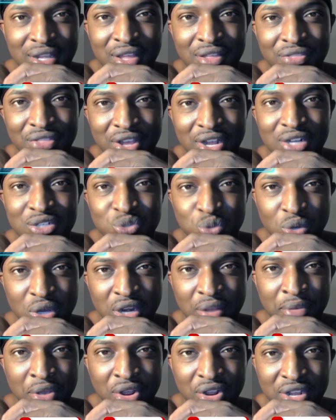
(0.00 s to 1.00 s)
there's one
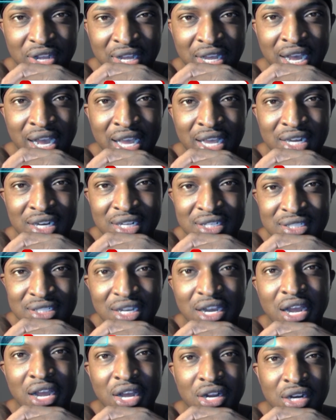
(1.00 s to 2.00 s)
American guy in an
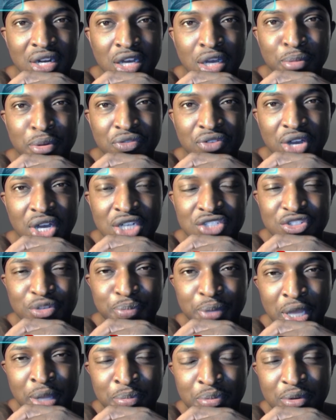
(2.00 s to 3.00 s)
entire club of 100
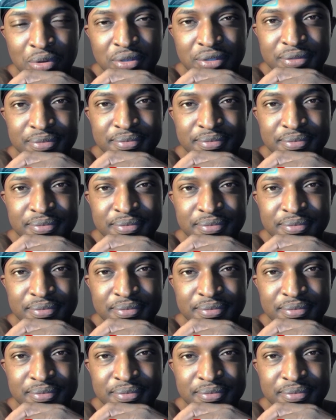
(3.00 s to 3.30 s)
people.